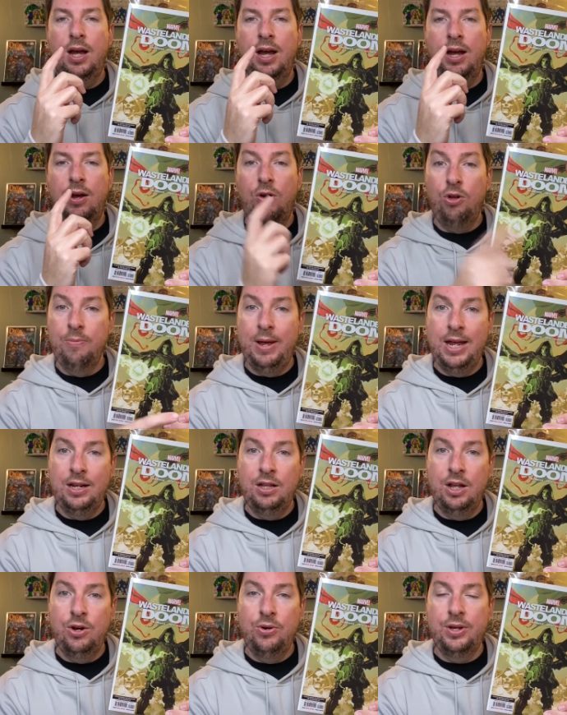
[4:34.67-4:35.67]
Old Man
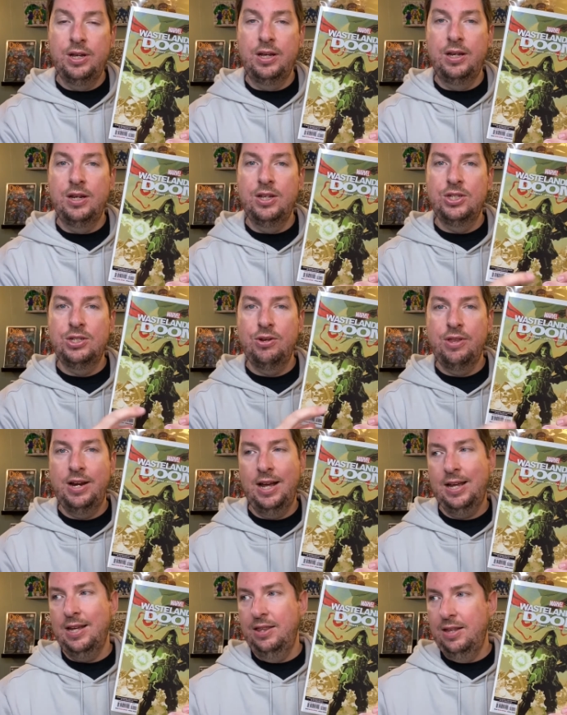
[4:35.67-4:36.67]
Logan so that
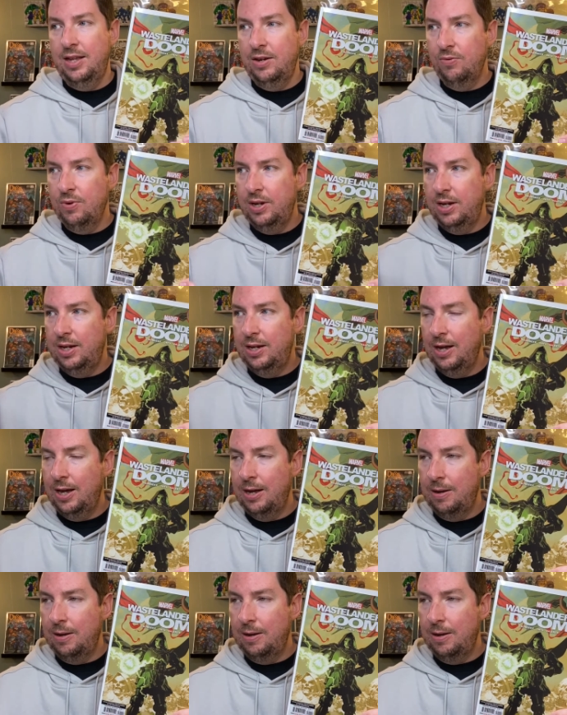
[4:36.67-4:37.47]
I can then read,